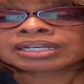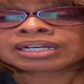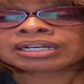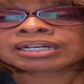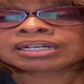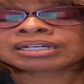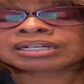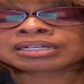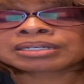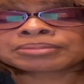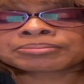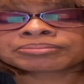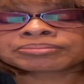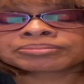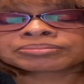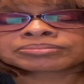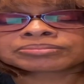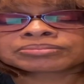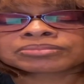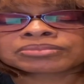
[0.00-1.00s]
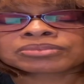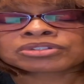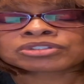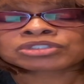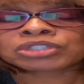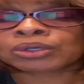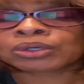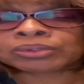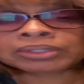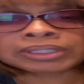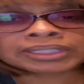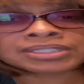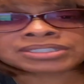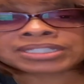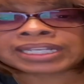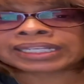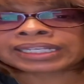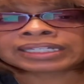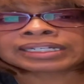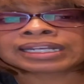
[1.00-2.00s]
Um, totally
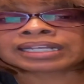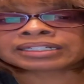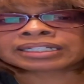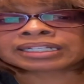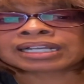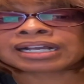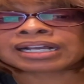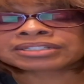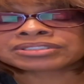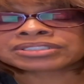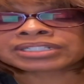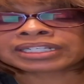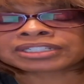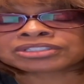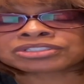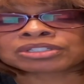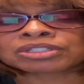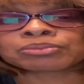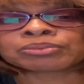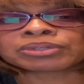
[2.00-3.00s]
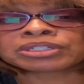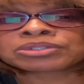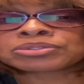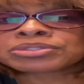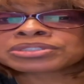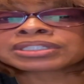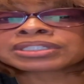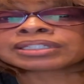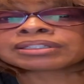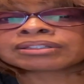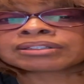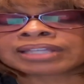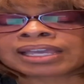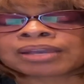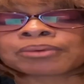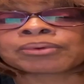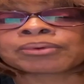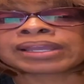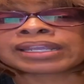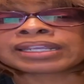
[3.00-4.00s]
taken out of context. And when you see it
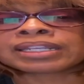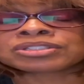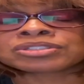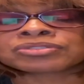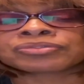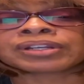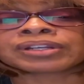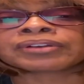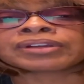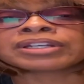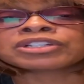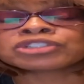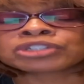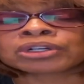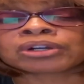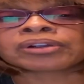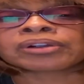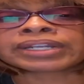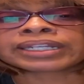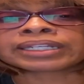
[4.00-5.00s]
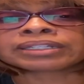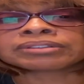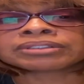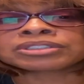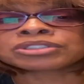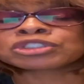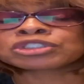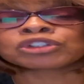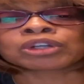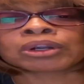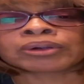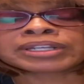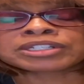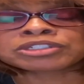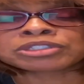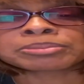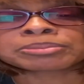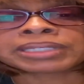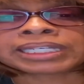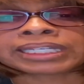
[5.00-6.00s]
that way, it's very jarring. It's jarring
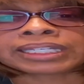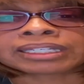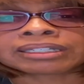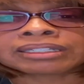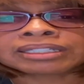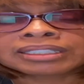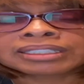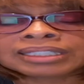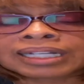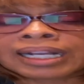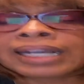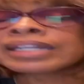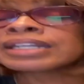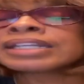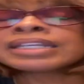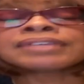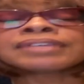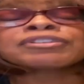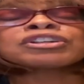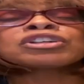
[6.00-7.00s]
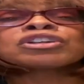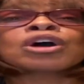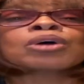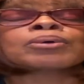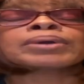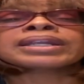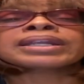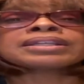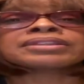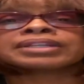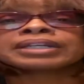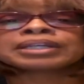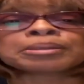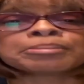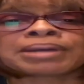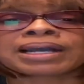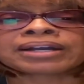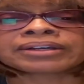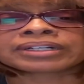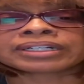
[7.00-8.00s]
to me. I didn't even know anything
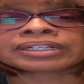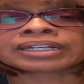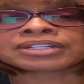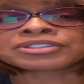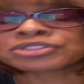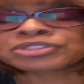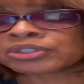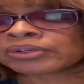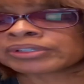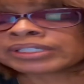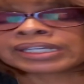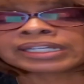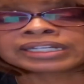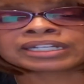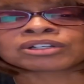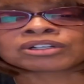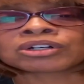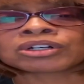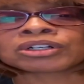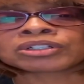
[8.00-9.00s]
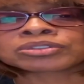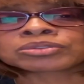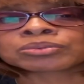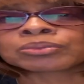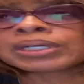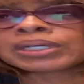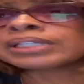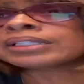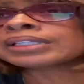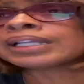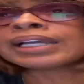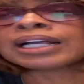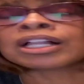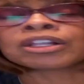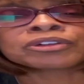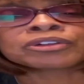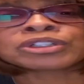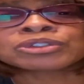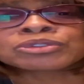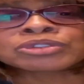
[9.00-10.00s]
about it. I started getting calls. What the hell
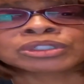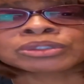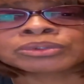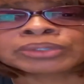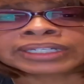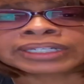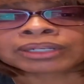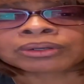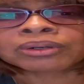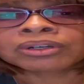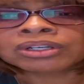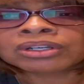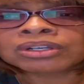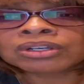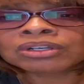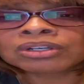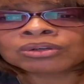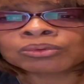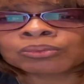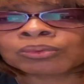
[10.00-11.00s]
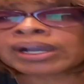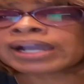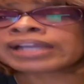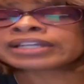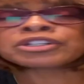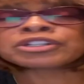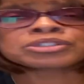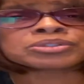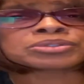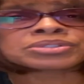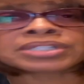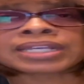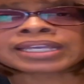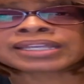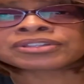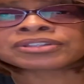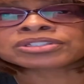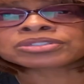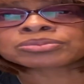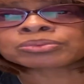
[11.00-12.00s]
are you doing? Why did you say
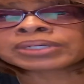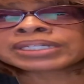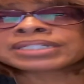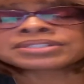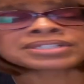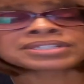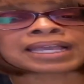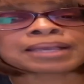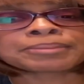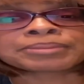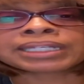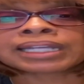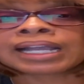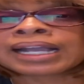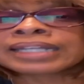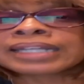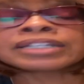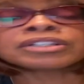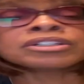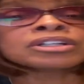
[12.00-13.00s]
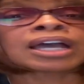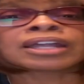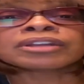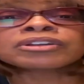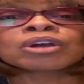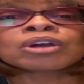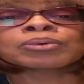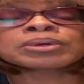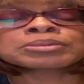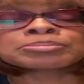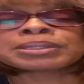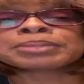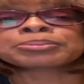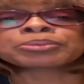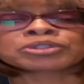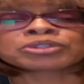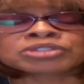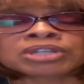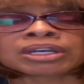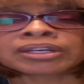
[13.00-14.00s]
this? What is happening? I did not know what
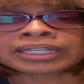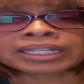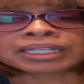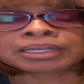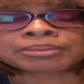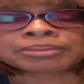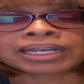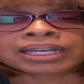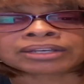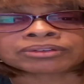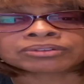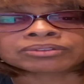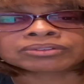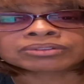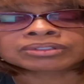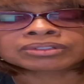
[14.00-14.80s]
people are talking about.